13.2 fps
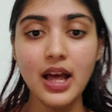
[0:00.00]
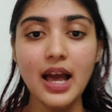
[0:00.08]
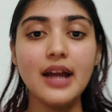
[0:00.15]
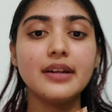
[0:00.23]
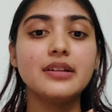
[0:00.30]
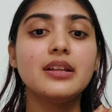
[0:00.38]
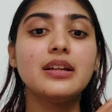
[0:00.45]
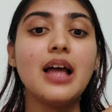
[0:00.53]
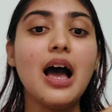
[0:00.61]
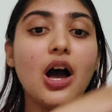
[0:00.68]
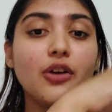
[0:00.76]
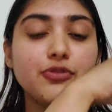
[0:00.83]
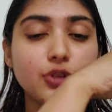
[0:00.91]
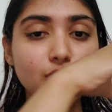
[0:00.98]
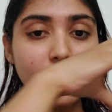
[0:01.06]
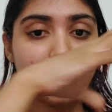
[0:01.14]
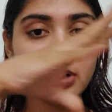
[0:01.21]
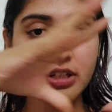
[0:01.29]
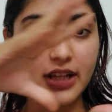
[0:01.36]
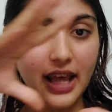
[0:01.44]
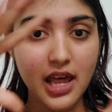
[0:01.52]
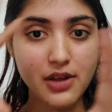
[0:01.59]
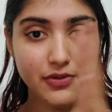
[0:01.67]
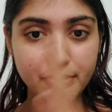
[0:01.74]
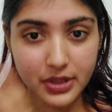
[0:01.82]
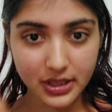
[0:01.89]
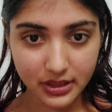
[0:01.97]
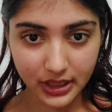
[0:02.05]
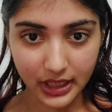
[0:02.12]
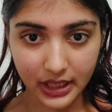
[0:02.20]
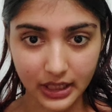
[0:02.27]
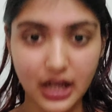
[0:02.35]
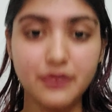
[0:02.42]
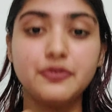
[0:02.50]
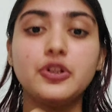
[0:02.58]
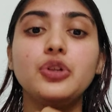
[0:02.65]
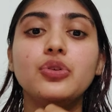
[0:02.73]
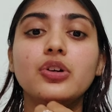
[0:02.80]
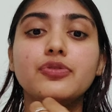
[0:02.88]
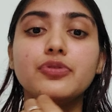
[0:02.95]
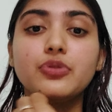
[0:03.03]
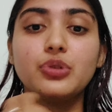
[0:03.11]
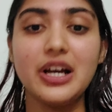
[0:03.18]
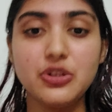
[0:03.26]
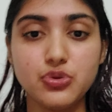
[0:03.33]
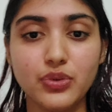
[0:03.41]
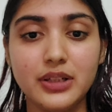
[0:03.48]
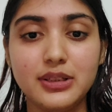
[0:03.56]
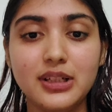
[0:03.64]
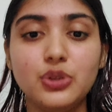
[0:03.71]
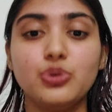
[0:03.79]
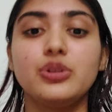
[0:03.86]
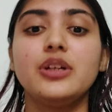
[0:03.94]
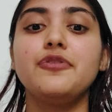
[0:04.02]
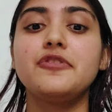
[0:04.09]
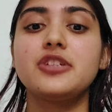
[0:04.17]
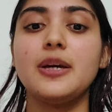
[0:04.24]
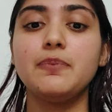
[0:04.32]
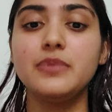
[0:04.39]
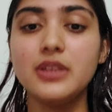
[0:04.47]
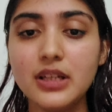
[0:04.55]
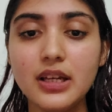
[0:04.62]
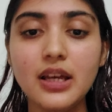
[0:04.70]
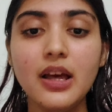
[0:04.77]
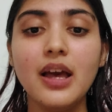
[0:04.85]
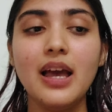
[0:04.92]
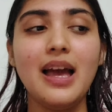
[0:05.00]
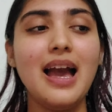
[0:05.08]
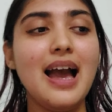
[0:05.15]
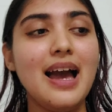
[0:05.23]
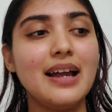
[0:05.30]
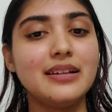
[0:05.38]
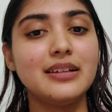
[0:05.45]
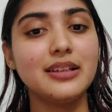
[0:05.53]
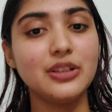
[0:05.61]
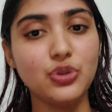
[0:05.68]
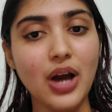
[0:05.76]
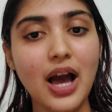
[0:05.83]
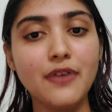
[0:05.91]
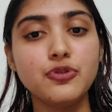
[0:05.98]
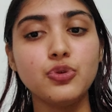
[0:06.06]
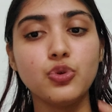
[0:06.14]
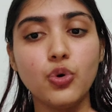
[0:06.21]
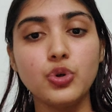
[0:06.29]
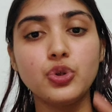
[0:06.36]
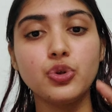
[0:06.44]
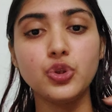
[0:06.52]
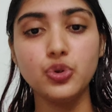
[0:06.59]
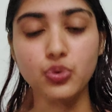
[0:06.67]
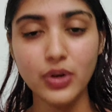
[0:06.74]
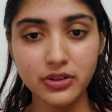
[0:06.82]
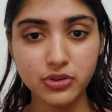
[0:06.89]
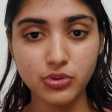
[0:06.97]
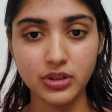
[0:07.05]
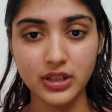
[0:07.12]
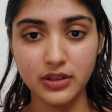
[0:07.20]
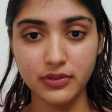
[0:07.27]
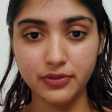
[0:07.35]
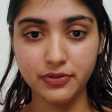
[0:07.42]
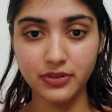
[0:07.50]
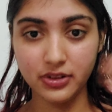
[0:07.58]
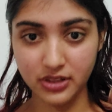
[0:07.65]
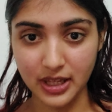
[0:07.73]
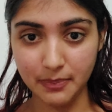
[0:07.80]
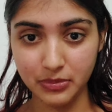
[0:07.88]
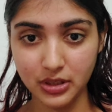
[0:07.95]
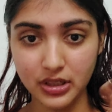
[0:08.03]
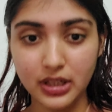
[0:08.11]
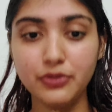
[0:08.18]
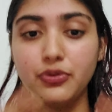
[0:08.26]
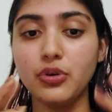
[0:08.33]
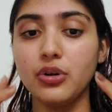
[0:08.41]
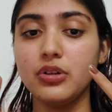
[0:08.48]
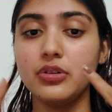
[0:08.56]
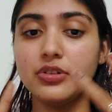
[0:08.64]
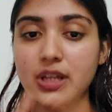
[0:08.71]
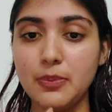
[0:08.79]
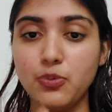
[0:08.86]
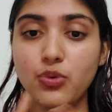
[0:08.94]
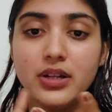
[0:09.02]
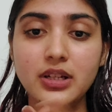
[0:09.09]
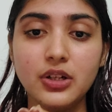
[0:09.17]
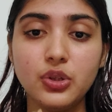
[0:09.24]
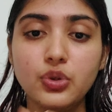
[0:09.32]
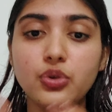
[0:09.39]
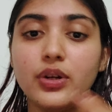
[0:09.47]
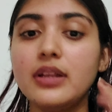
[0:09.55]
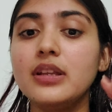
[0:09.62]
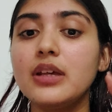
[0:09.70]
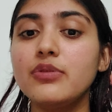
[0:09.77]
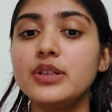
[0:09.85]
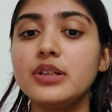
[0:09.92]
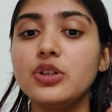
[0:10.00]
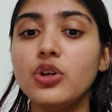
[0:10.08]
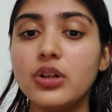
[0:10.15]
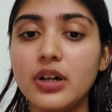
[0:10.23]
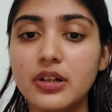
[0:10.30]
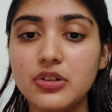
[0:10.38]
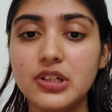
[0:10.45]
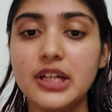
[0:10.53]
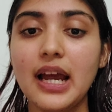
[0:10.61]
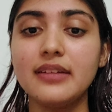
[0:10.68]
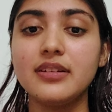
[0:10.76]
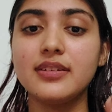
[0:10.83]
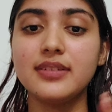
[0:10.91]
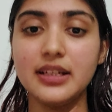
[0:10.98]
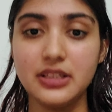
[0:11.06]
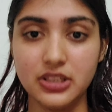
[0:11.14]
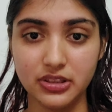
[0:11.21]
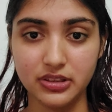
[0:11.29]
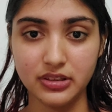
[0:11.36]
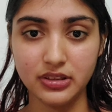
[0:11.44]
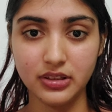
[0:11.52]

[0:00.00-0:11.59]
And then after you have done everything, after you have graduated, you give step 3, and you have to go to US to give step 3. For step 1 and 2 you can give it in your country at the center.